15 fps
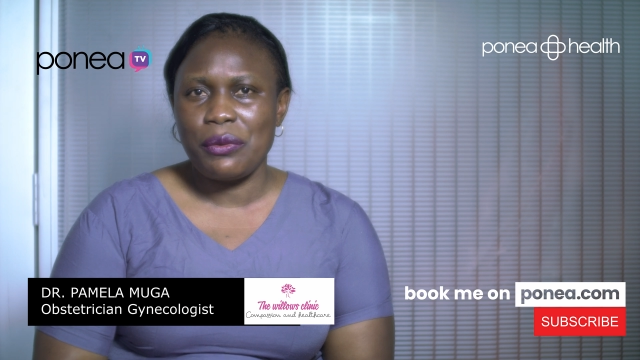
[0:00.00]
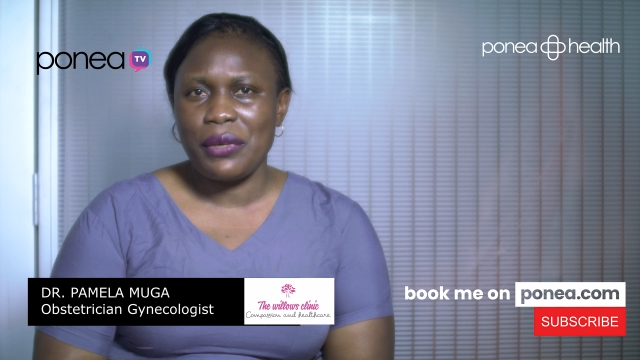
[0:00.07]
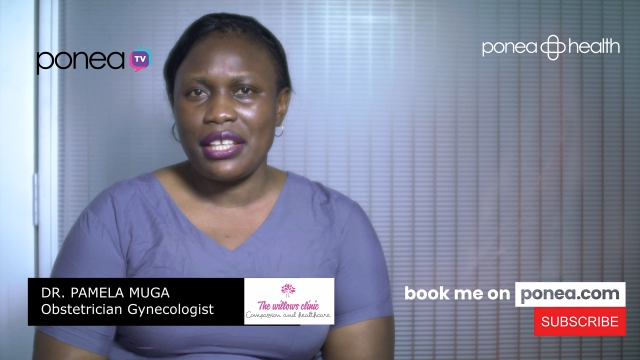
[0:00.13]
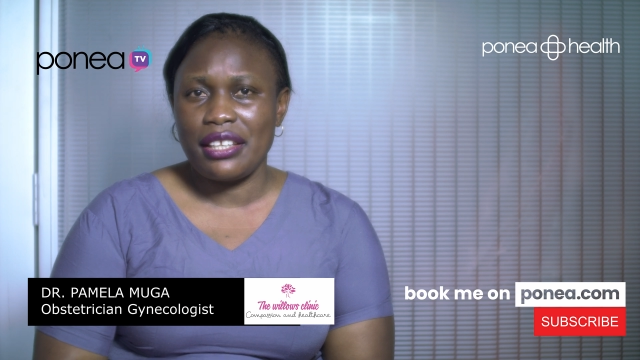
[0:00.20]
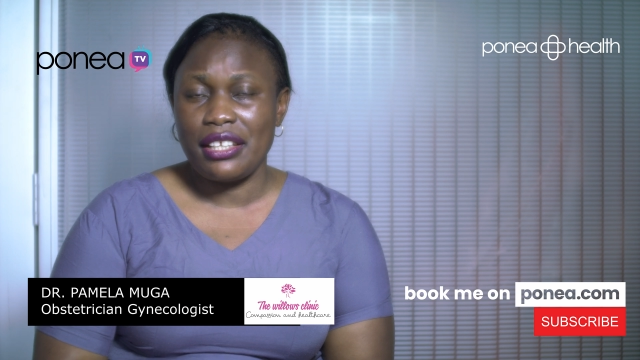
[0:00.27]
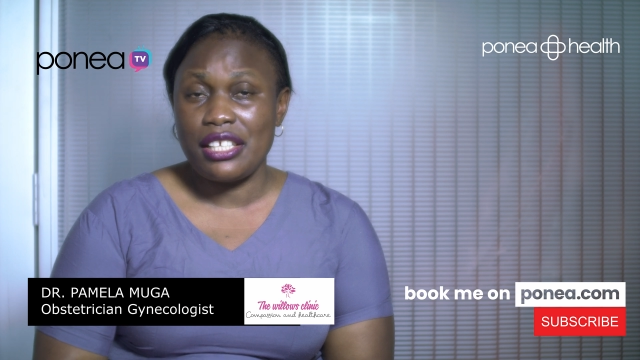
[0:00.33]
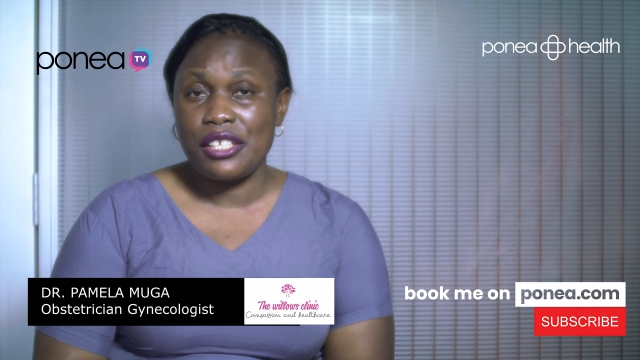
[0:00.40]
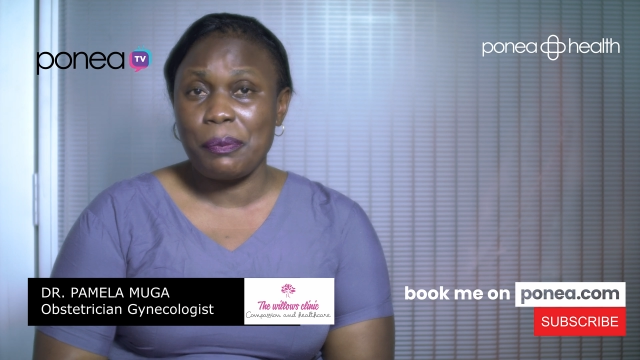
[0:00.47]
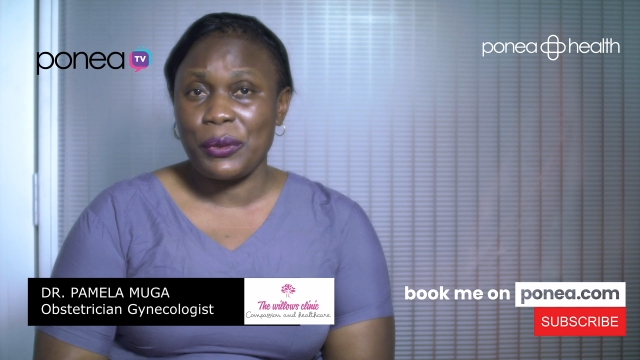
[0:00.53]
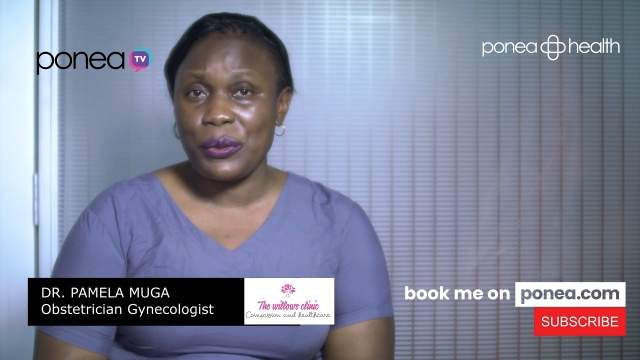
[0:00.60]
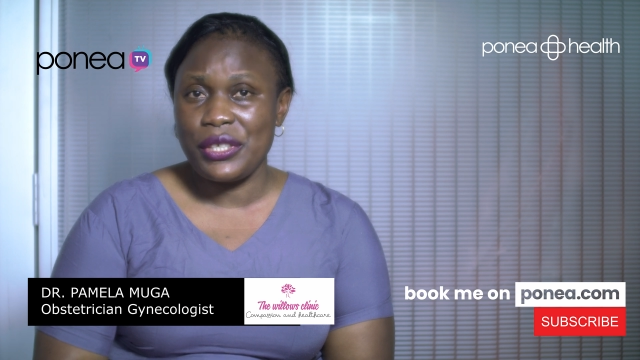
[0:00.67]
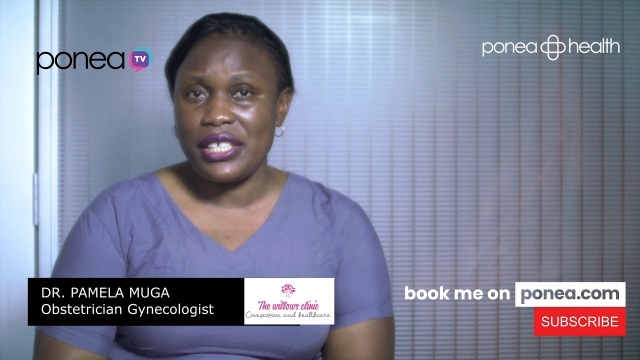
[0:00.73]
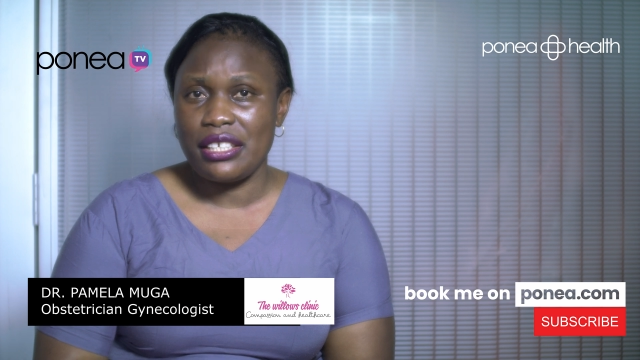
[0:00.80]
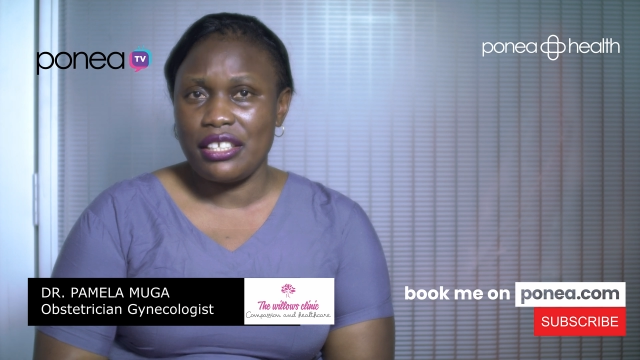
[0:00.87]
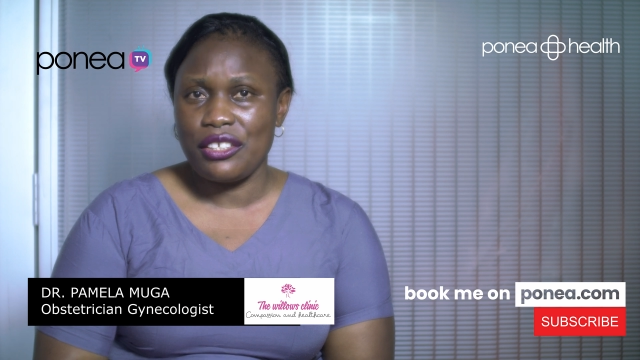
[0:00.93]
whether there is
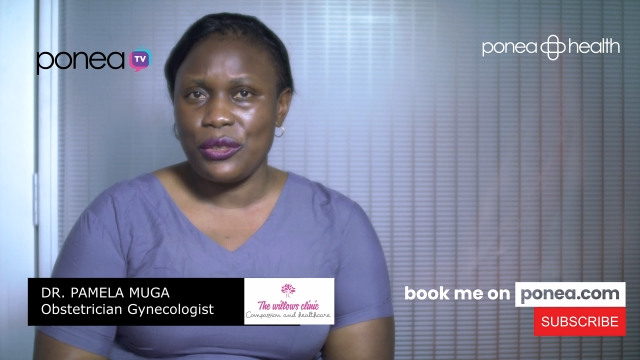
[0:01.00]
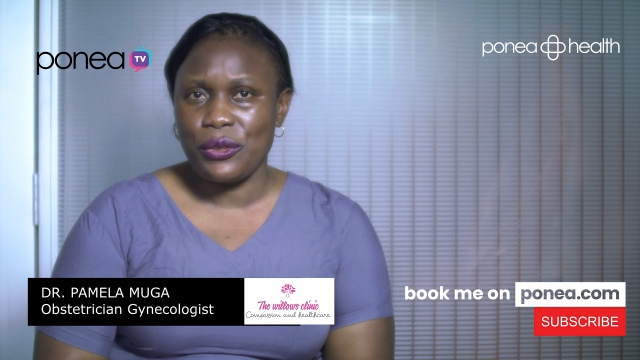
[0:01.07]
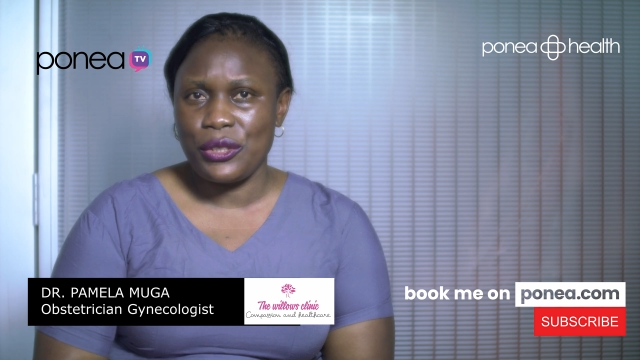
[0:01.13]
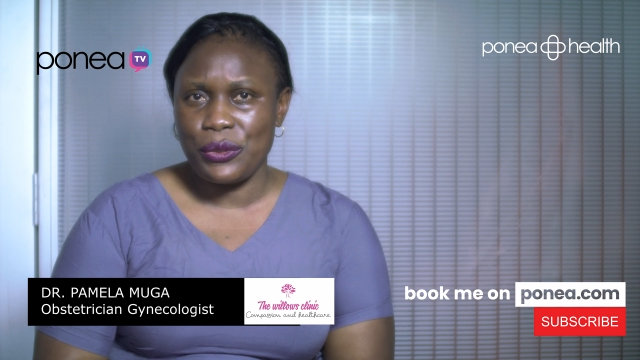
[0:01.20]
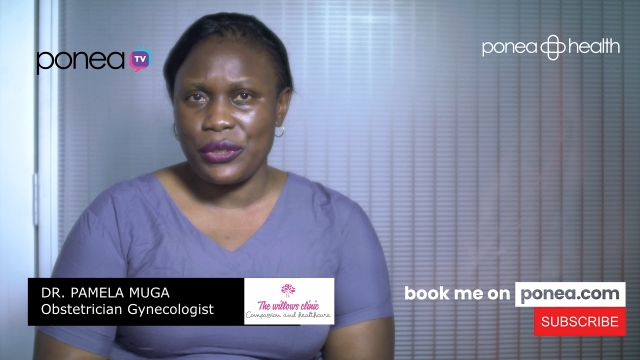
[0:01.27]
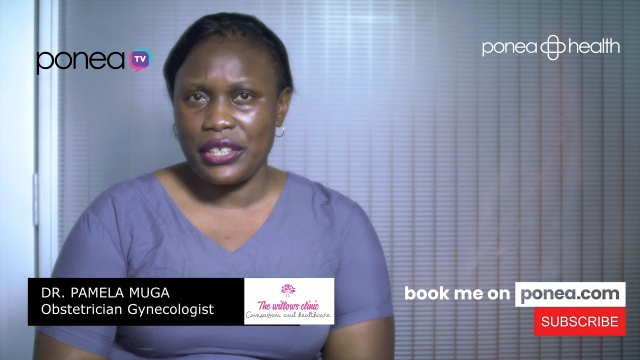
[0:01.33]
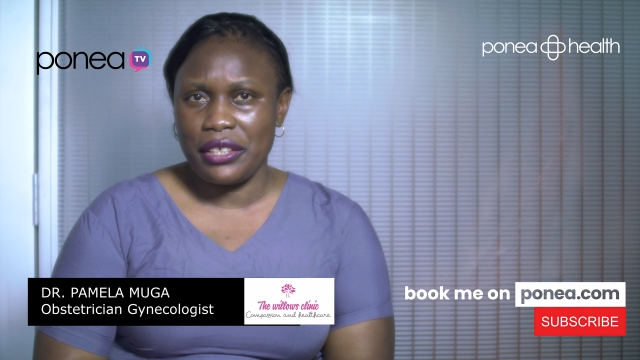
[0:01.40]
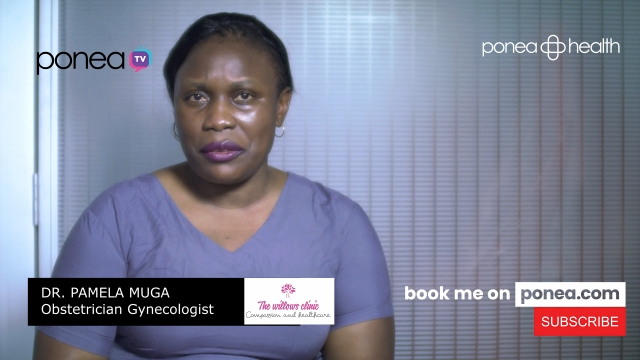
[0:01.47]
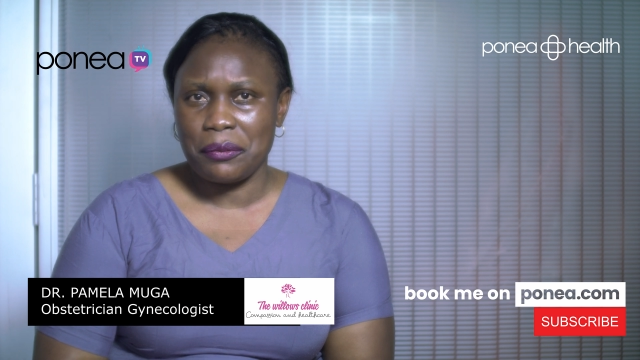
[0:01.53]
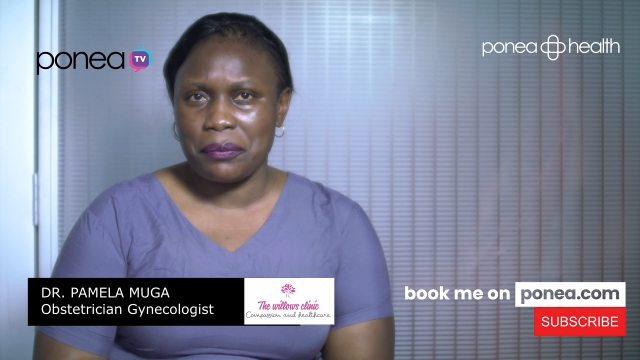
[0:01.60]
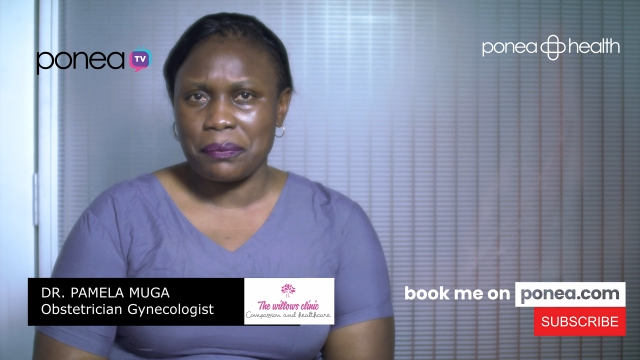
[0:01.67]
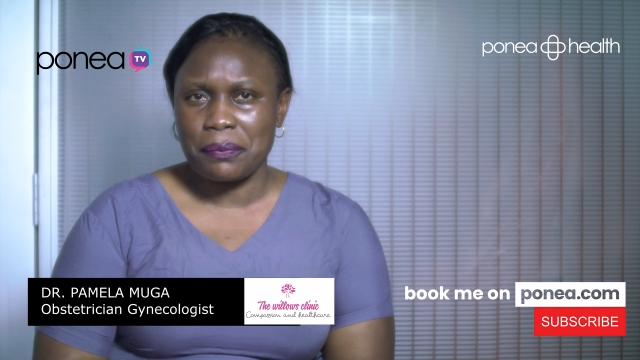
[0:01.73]
protein in your urine.